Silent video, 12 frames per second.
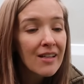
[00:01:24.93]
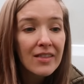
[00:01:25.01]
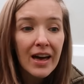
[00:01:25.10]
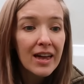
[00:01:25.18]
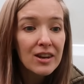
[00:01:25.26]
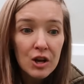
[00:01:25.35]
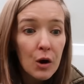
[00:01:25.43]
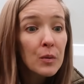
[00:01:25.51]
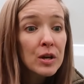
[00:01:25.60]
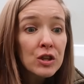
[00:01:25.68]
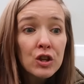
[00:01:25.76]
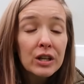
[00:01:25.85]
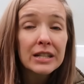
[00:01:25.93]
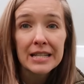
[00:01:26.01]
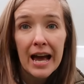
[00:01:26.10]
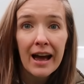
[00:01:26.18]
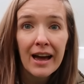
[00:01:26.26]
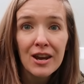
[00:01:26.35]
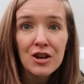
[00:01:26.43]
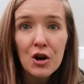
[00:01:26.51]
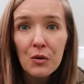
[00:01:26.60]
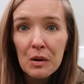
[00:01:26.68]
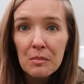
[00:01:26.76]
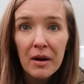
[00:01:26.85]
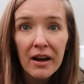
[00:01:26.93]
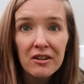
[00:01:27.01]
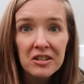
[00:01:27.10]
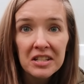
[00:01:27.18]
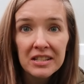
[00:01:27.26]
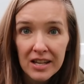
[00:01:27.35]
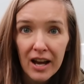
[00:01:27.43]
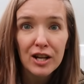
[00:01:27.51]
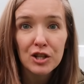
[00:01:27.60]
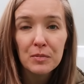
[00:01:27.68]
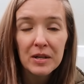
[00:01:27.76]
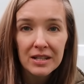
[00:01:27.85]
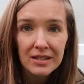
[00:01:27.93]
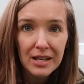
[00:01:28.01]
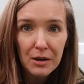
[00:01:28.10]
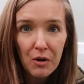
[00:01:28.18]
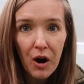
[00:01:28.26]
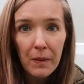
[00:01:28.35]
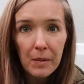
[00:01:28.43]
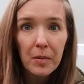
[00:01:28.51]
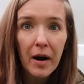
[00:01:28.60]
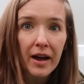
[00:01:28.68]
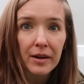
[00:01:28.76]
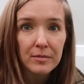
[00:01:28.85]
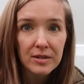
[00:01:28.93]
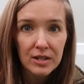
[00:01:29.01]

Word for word: that no one looked at and no one bothered to touch because they were on the bottom.